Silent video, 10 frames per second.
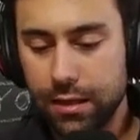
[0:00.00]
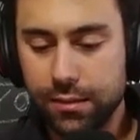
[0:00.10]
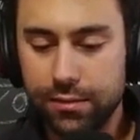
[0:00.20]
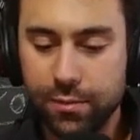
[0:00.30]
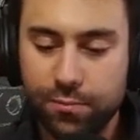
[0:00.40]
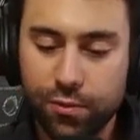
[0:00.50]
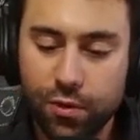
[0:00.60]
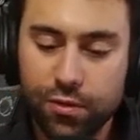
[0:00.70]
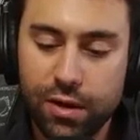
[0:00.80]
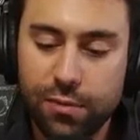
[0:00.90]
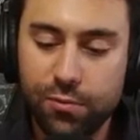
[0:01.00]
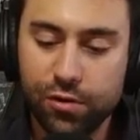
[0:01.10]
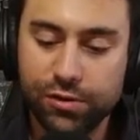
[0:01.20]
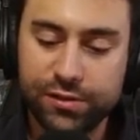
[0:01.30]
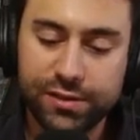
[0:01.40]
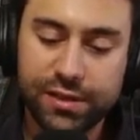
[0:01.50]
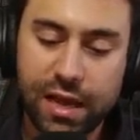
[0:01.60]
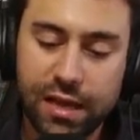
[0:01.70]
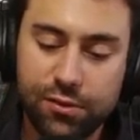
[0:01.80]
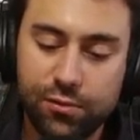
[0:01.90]
The program was
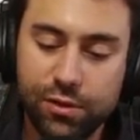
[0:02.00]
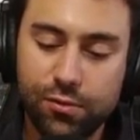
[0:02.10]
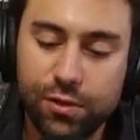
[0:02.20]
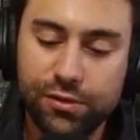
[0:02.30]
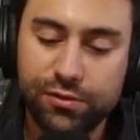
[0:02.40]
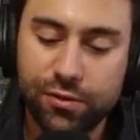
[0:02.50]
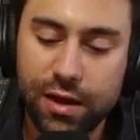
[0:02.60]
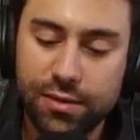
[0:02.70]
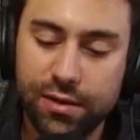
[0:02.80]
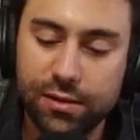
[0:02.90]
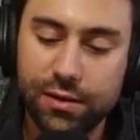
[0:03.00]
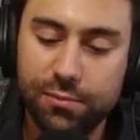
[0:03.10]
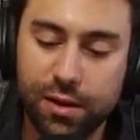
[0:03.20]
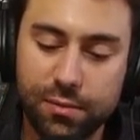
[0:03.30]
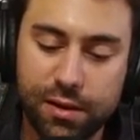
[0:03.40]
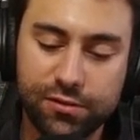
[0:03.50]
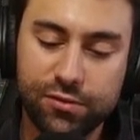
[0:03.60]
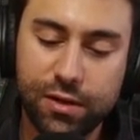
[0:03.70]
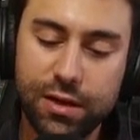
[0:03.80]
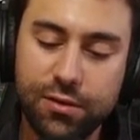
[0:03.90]
designed to increase strength and lean body mass.
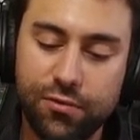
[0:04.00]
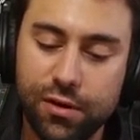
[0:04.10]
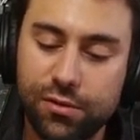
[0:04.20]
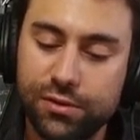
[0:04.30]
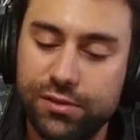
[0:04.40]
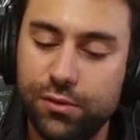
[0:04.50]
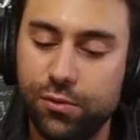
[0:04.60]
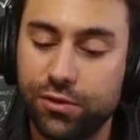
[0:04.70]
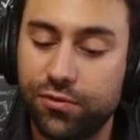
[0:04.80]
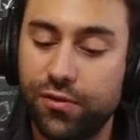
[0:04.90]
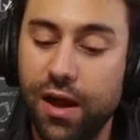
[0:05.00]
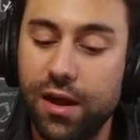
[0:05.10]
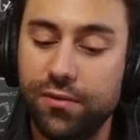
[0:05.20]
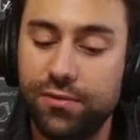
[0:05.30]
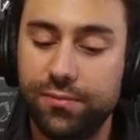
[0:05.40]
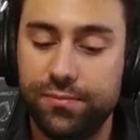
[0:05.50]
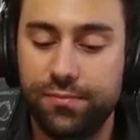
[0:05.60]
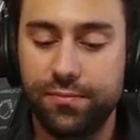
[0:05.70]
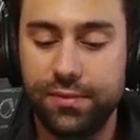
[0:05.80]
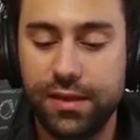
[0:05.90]
Training frequency was 5
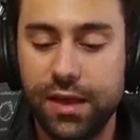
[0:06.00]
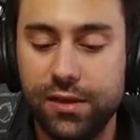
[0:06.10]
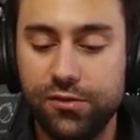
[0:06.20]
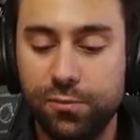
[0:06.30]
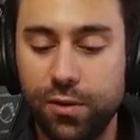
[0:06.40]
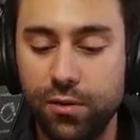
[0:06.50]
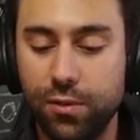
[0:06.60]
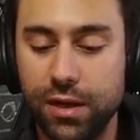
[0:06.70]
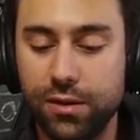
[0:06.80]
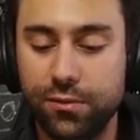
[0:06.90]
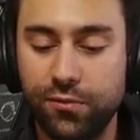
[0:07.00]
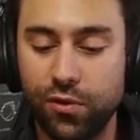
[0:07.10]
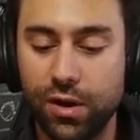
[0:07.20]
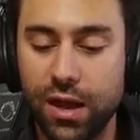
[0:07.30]
days per week for